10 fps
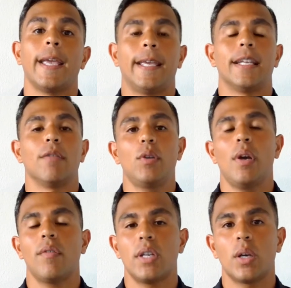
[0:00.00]
And if you
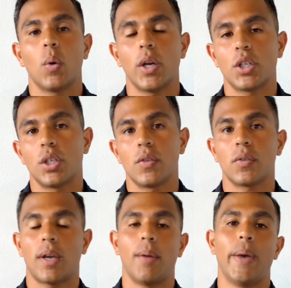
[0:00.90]
have any
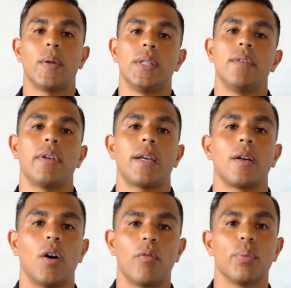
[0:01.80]
questions about living in
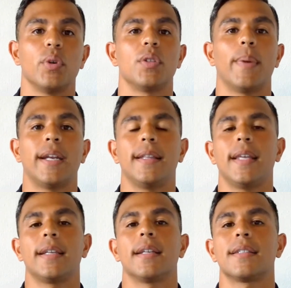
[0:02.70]
Gulf Breeze, about
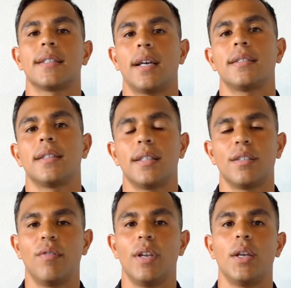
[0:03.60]
anything discussed in this
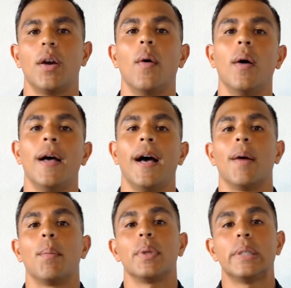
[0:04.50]
video,
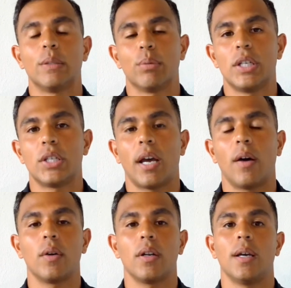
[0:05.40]
please reach
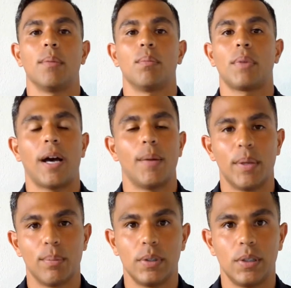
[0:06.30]
out,
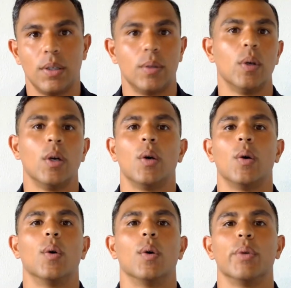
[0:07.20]
comment below,
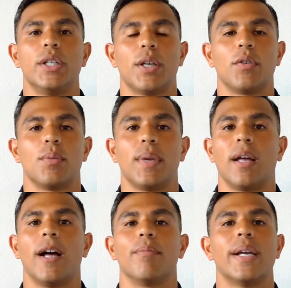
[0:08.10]
or reach out to me.
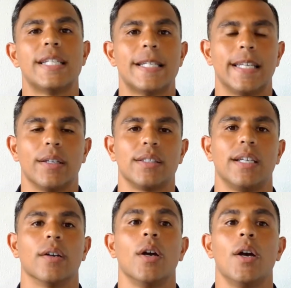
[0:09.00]
I'll have my details here.